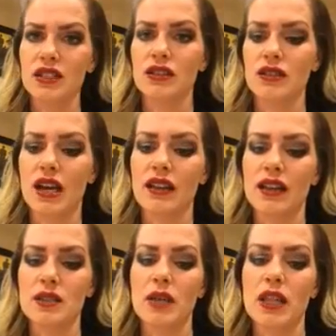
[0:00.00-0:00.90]
to do that
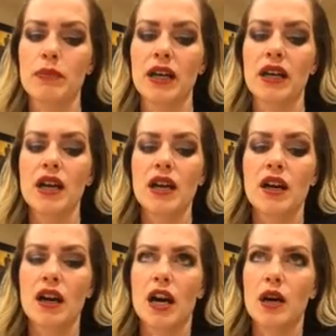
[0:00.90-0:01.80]
last month, but
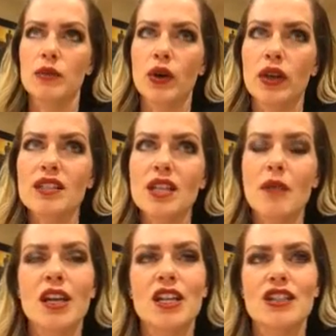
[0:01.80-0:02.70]
going to
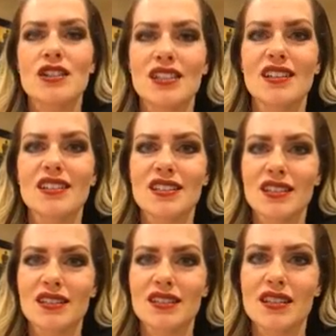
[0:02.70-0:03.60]
Summit and just seeing the
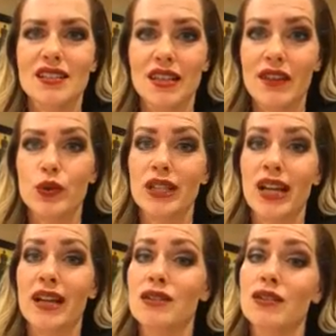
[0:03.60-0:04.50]
success that everyone
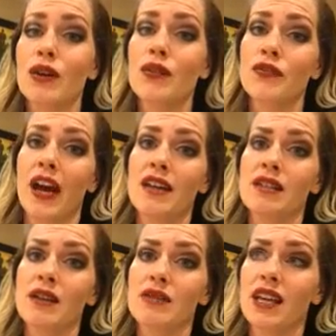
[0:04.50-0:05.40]
had so
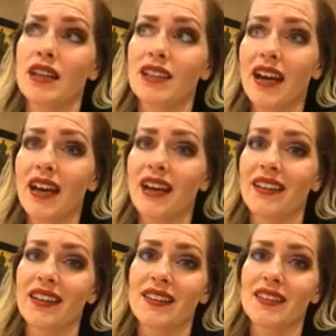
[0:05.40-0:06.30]
fast, I was like, yeah,
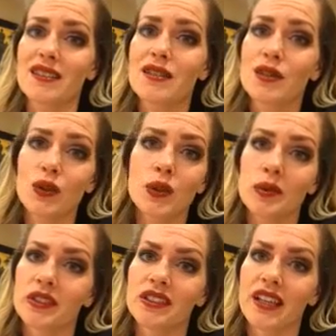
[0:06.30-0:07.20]
like this is
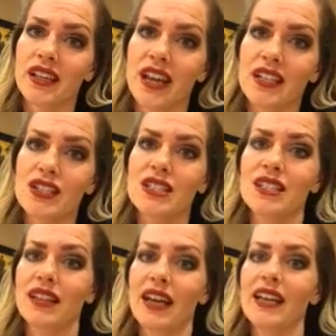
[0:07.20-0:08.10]
doable. And I just need
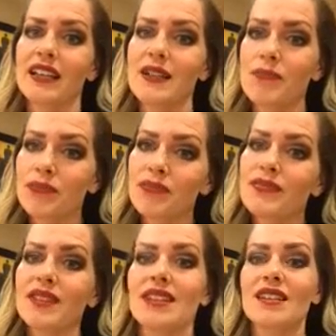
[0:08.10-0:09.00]
to like
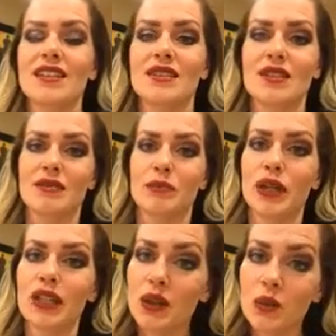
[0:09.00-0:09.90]

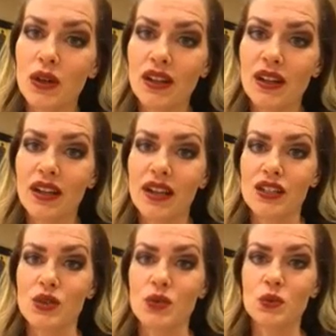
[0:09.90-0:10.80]
put in the work and
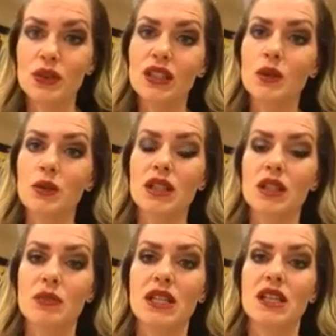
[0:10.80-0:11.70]
just really, really
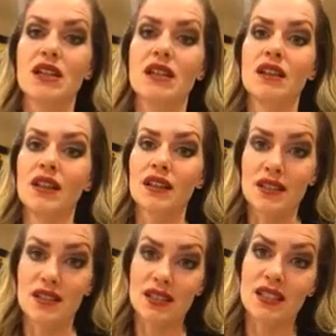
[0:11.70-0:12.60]
be
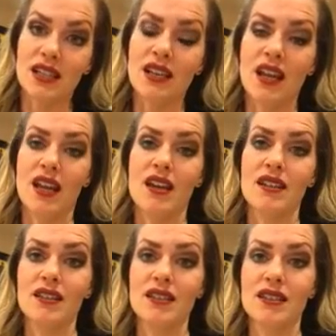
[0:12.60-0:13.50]
consistent
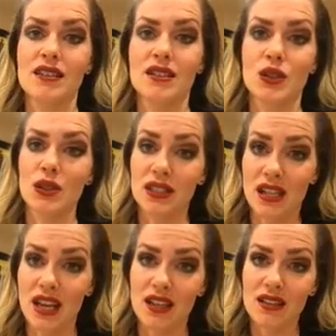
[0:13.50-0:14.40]
and do what it
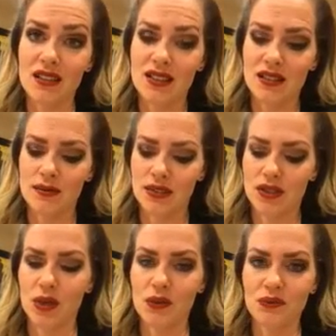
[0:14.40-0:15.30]
takes.
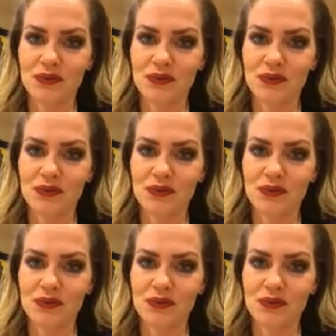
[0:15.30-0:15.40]
So.